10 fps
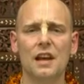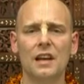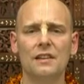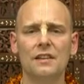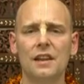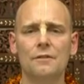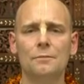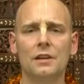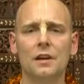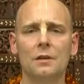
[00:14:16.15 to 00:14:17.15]
and that they've
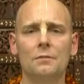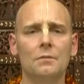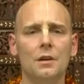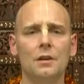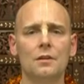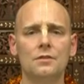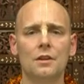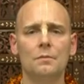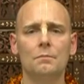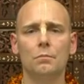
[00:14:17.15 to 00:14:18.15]
become some